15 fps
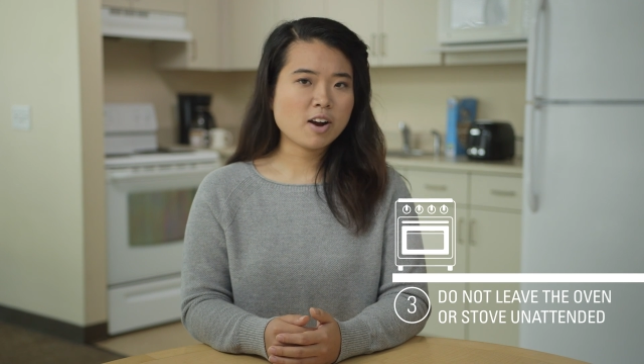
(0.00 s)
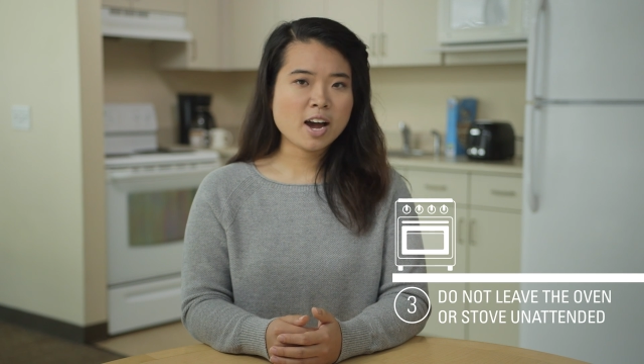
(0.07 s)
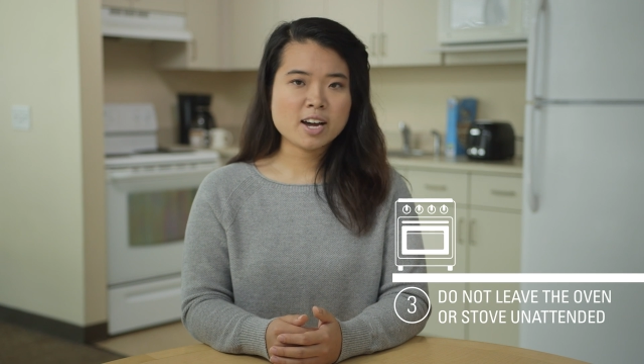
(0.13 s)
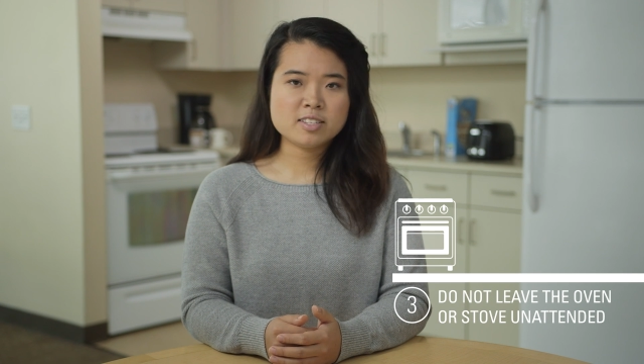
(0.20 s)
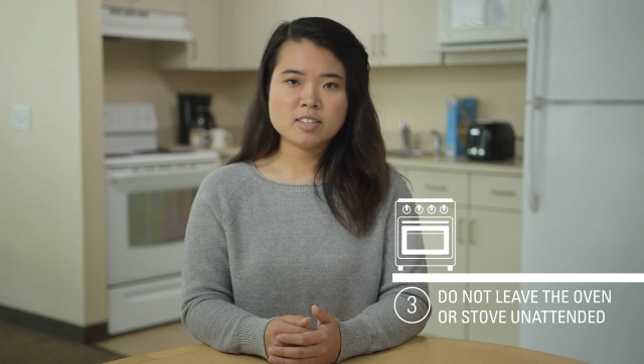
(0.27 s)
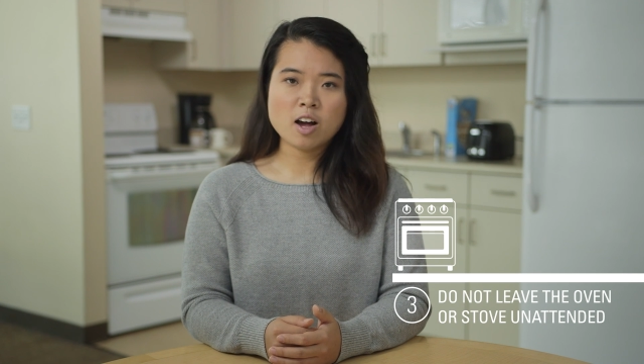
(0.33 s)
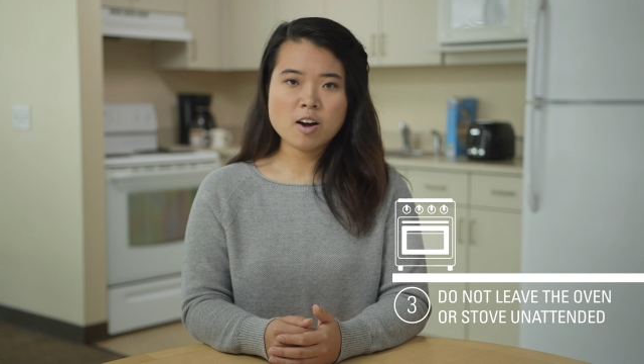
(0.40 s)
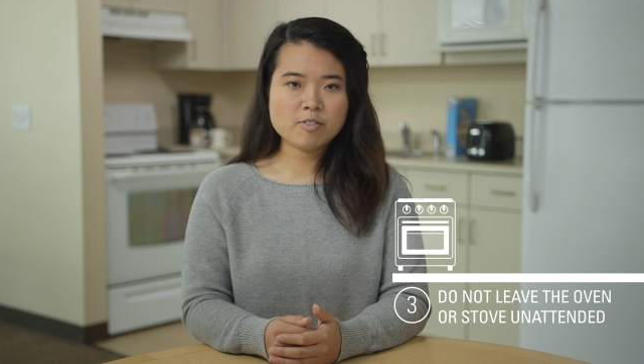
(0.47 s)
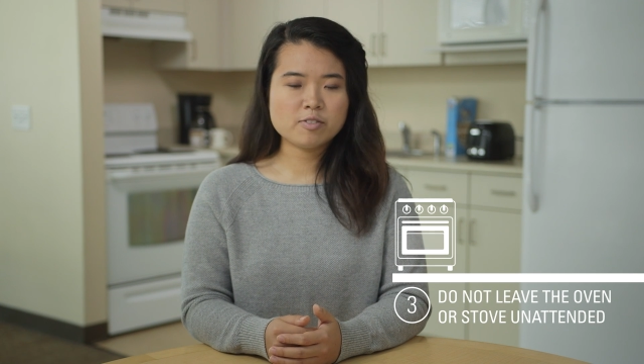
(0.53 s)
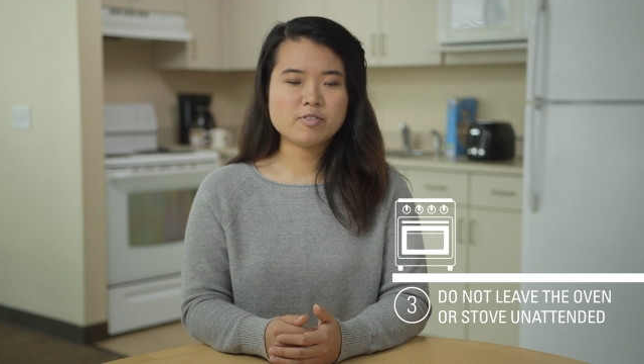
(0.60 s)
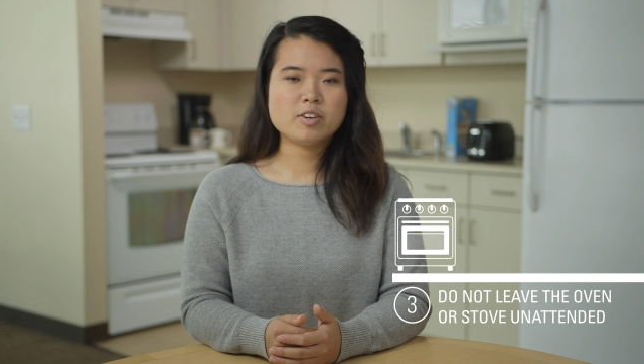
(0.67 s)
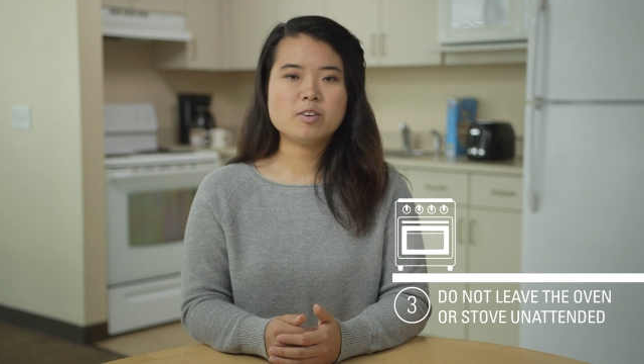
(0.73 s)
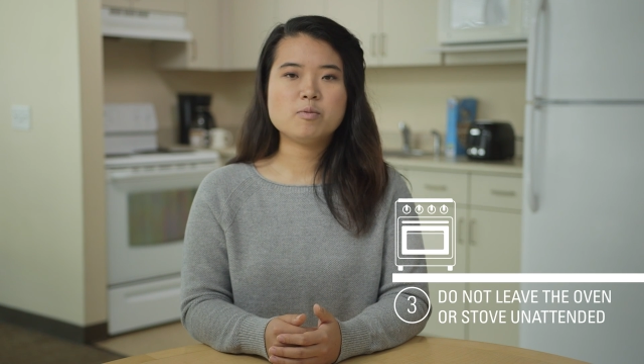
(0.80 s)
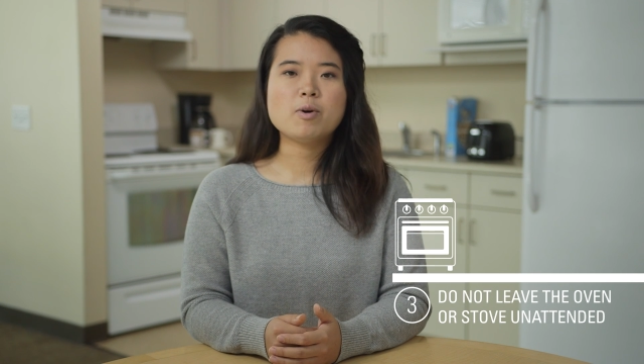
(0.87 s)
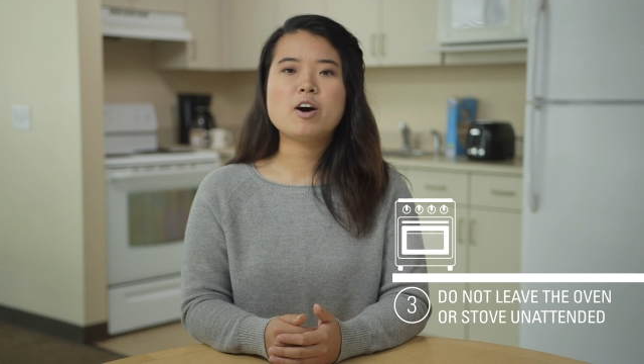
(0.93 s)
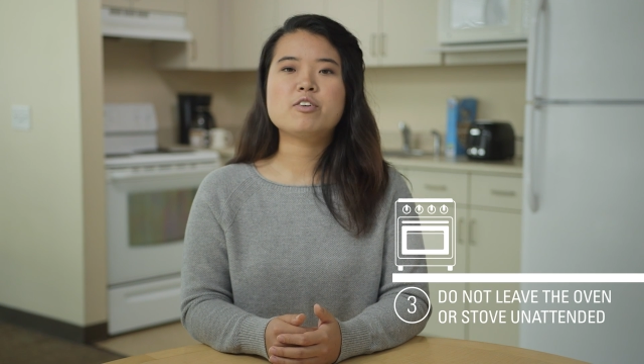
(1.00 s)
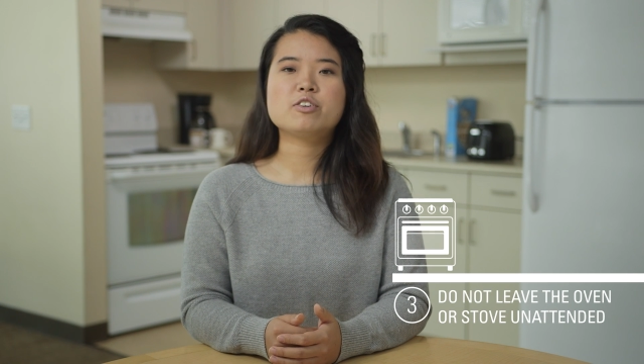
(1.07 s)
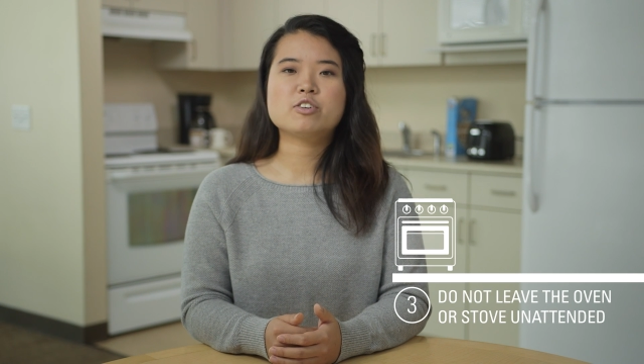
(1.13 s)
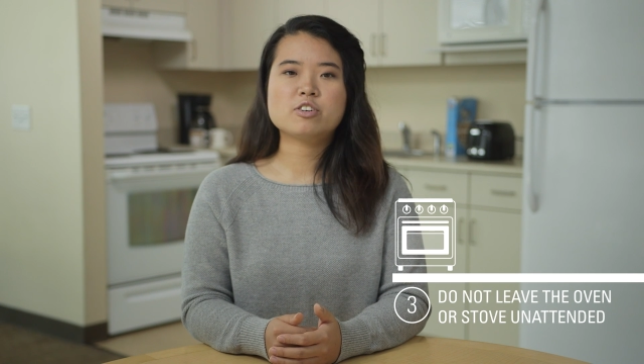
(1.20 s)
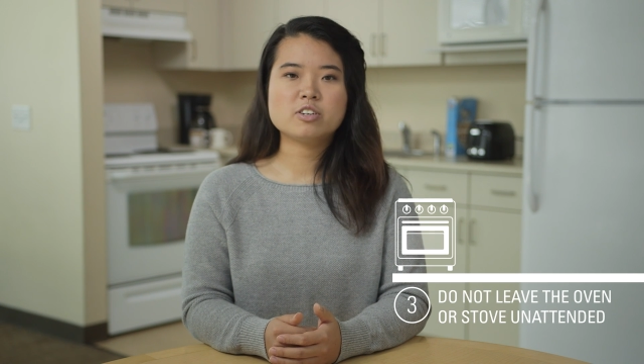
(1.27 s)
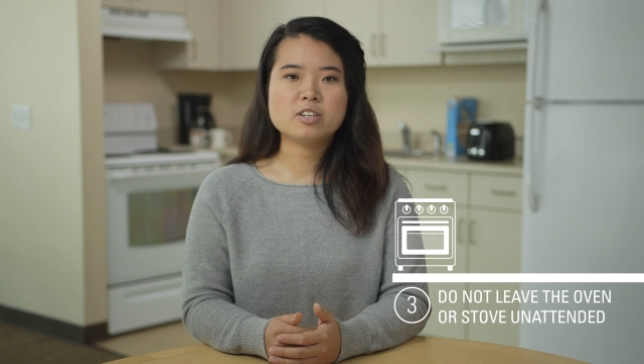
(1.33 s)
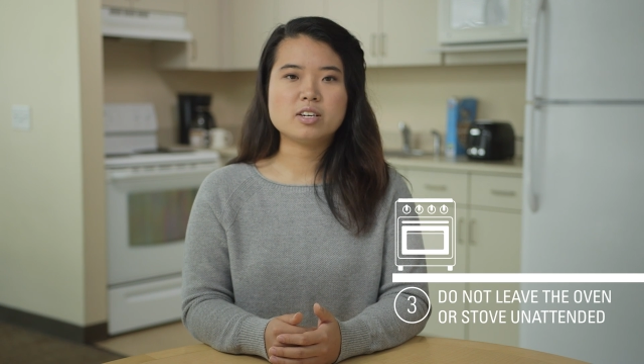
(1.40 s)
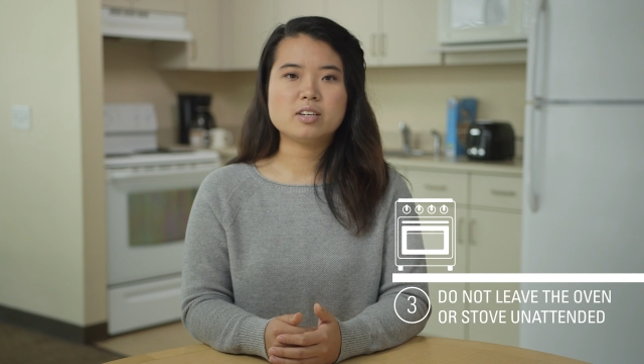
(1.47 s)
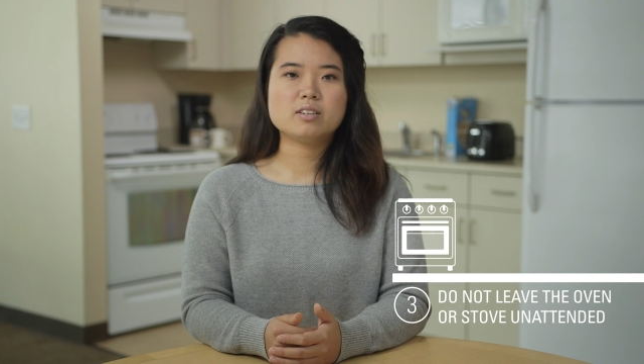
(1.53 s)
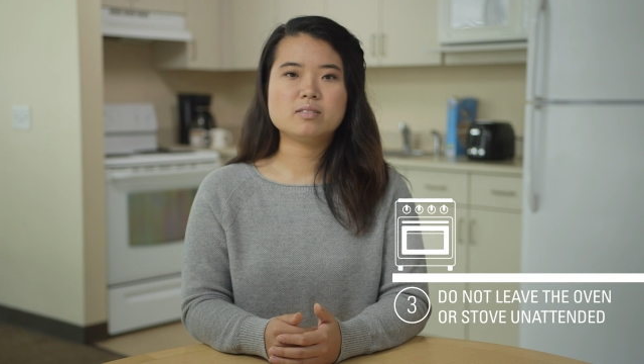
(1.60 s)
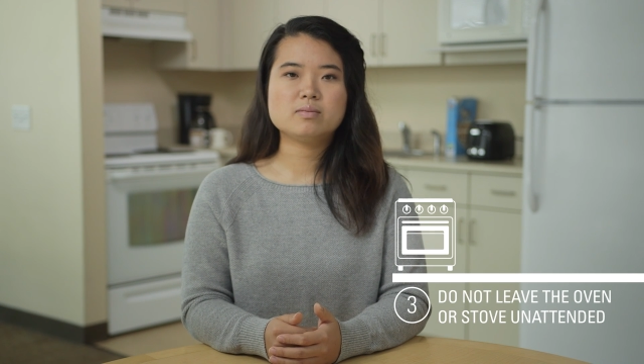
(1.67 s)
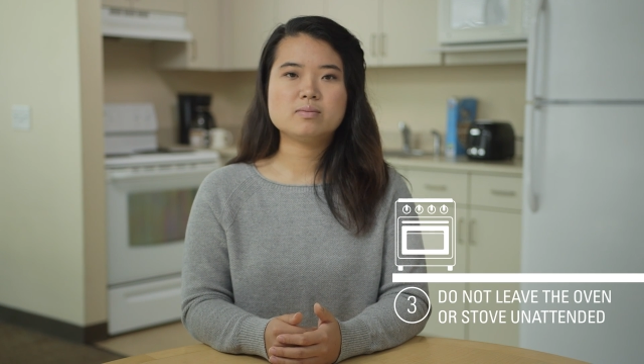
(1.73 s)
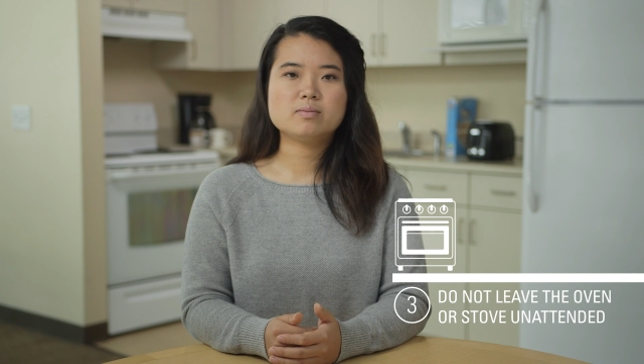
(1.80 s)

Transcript: eyes off of it while you're cooking.